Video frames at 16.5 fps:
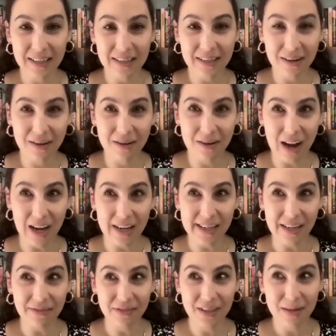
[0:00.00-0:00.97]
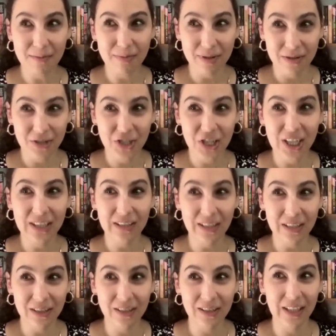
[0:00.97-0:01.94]
So I definitely approach it
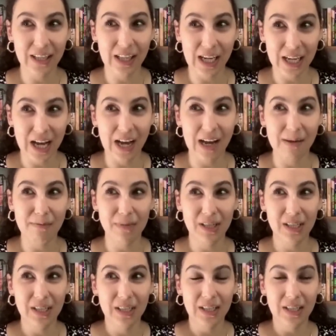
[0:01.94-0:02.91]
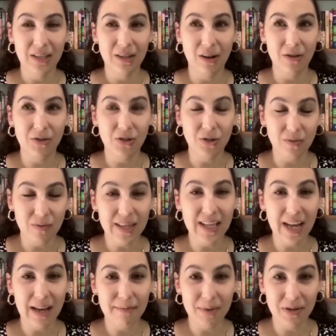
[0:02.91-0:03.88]
literally like I'm, you know, doing
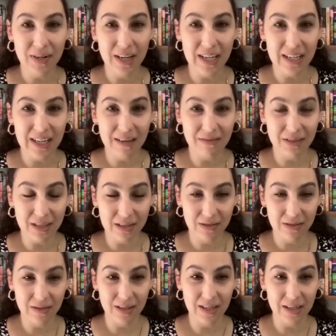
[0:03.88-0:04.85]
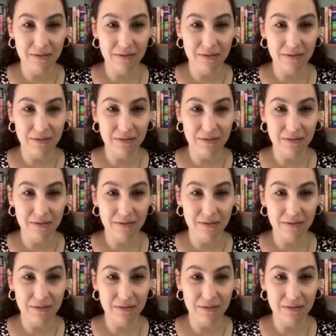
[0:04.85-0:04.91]
that Monet Davis story.